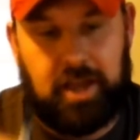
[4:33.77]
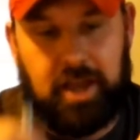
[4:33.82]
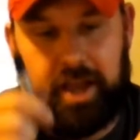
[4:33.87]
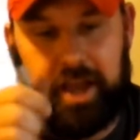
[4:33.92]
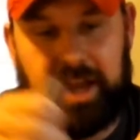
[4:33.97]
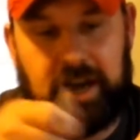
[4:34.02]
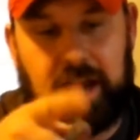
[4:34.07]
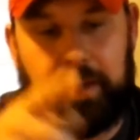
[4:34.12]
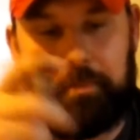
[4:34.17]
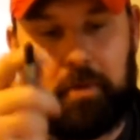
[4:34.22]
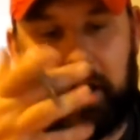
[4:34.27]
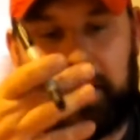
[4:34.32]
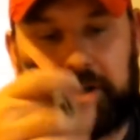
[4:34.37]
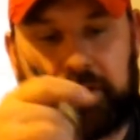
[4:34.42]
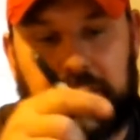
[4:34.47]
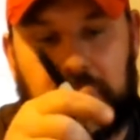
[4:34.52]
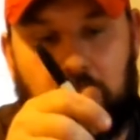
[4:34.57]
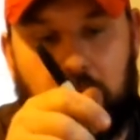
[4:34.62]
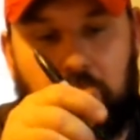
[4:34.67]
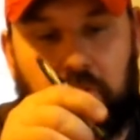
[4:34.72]
and I marked
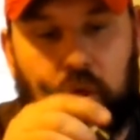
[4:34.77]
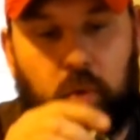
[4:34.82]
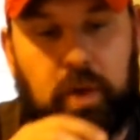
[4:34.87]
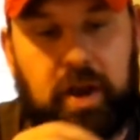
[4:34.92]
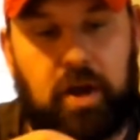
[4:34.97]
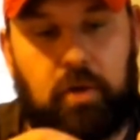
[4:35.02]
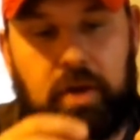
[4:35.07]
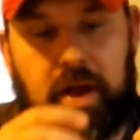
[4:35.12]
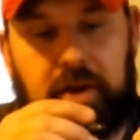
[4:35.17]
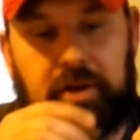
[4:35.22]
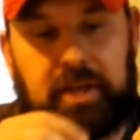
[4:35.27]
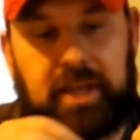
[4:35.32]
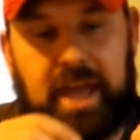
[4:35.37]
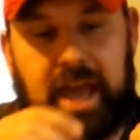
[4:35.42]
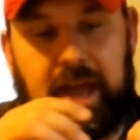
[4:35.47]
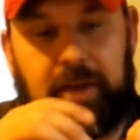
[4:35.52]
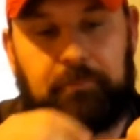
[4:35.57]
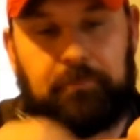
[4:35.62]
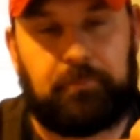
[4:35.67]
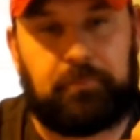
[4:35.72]
it all the way around
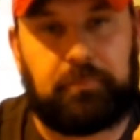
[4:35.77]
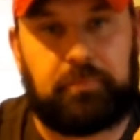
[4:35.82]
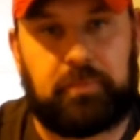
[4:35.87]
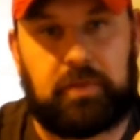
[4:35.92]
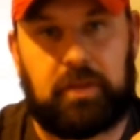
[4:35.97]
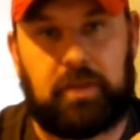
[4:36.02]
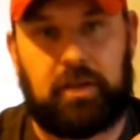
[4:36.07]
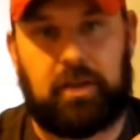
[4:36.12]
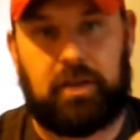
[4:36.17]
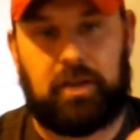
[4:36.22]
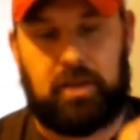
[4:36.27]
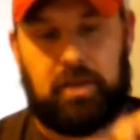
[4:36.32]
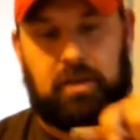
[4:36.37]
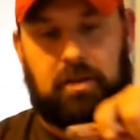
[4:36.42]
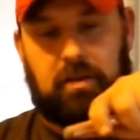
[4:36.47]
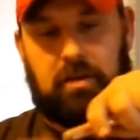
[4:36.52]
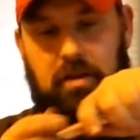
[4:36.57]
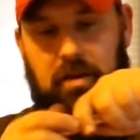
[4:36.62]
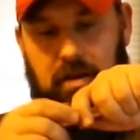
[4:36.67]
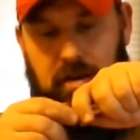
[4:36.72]
again.
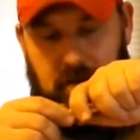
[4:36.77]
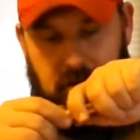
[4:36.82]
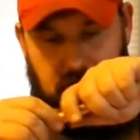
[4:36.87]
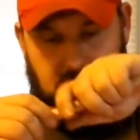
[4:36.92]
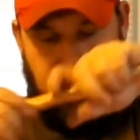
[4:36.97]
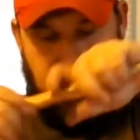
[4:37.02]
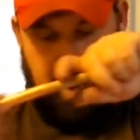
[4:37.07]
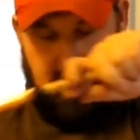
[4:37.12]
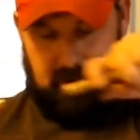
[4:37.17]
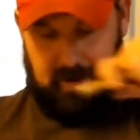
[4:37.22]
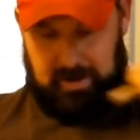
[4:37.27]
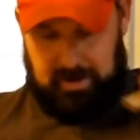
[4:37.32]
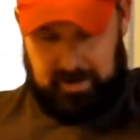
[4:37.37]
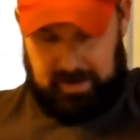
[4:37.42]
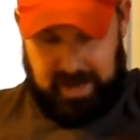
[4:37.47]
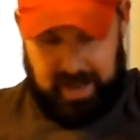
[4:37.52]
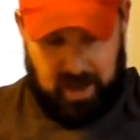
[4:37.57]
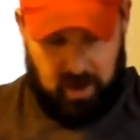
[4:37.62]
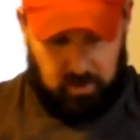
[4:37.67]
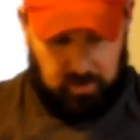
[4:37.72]
Alright,
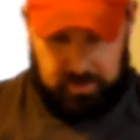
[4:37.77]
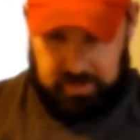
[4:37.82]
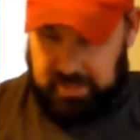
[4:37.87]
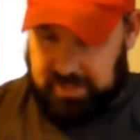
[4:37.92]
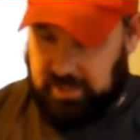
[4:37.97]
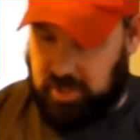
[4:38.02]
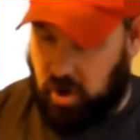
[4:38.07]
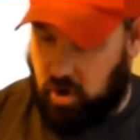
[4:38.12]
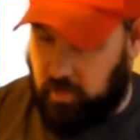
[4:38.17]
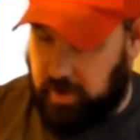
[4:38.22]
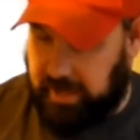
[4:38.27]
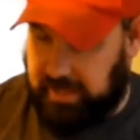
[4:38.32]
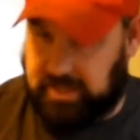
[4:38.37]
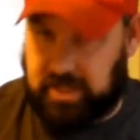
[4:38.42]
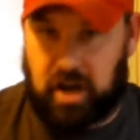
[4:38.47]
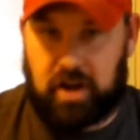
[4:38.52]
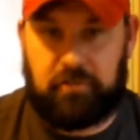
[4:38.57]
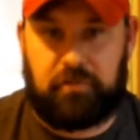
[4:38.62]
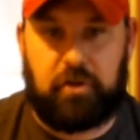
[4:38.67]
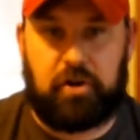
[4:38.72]
now these O-rings
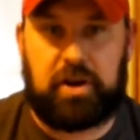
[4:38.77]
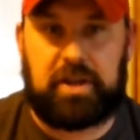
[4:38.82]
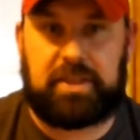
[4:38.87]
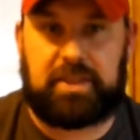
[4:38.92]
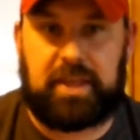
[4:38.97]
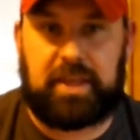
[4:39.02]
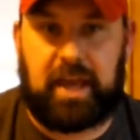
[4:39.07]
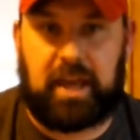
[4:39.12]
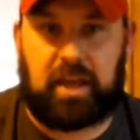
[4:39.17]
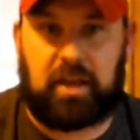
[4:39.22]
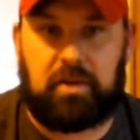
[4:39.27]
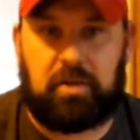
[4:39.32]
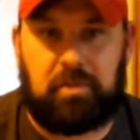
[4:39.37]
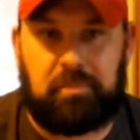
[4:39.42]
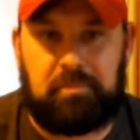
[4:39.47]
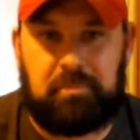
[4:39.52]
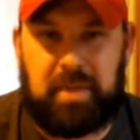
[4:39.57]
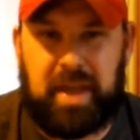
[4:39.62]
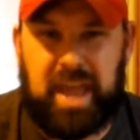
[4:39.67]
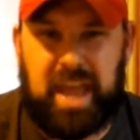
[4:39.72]
aren't very thick,
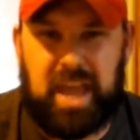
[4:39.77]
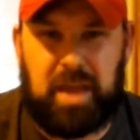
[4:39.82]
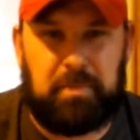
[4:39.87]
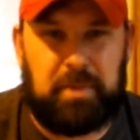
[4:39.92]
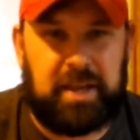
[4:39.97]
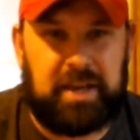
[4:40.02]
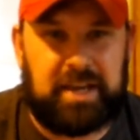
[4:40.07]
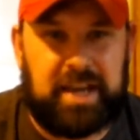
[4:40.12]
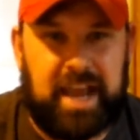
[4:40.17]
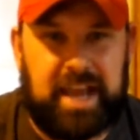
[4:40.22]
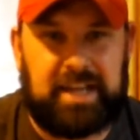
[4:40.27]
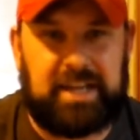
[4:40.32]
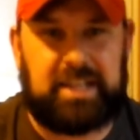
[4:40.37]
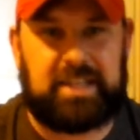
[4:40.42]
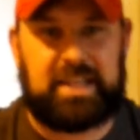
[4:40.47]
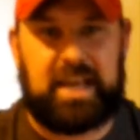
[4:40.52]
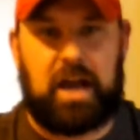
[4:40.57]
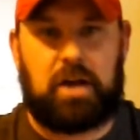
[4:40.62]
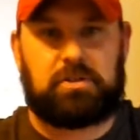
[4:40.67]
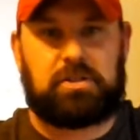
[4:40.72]
maybe 90
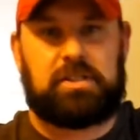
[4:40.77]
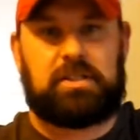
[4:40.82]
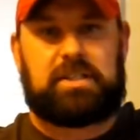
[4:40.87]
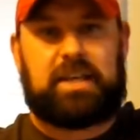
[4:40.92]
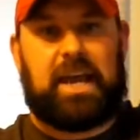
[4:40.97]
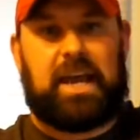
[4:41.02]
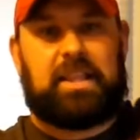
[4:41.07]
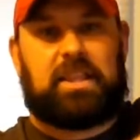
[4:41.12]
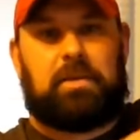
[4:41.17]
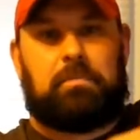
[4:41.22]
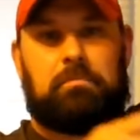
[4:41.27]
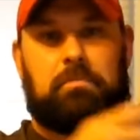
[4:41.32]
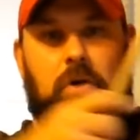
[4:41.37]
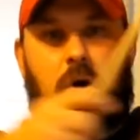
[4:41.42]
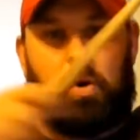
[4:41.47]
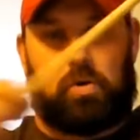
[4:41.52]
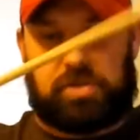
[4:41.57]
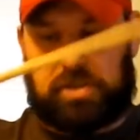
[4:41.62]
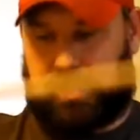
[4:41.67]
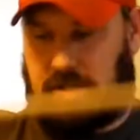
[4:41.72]
thousandths at the
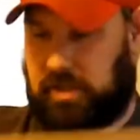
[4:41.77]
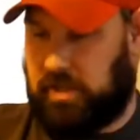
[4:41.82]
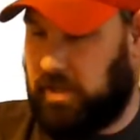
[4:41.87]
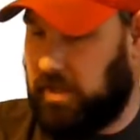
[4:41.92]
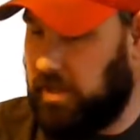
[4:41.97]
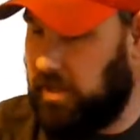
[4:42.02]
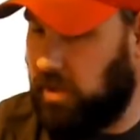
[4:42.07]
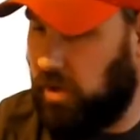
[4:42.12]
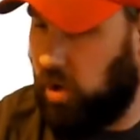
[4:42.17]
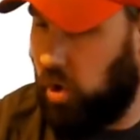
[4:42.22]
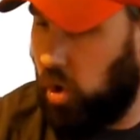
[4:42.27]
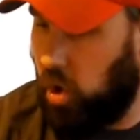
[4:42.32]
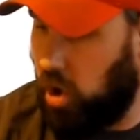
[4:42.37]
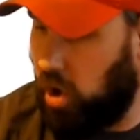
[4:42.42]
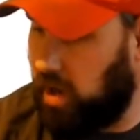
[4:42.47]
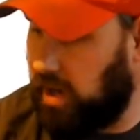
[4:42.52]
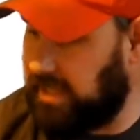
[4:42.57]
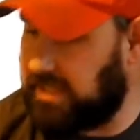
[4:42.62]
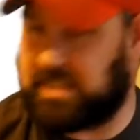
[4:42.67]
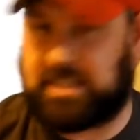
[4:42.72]
most,
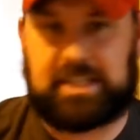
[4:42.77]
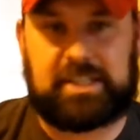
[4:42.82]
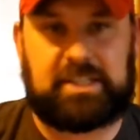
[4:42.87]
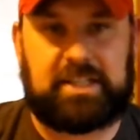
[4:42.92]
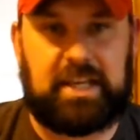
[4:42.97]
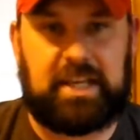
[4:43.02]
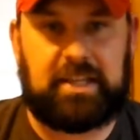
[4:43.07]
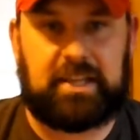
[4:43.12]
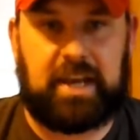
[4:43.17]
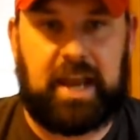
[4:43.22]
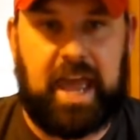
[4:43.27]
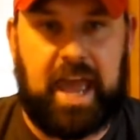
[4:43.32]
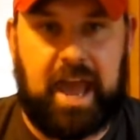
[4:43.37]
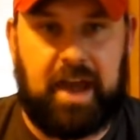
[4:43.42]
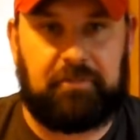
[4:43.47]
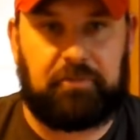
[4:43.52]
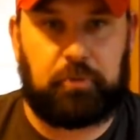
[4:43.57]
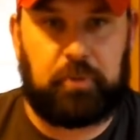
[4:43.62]
or 1/16 and a half,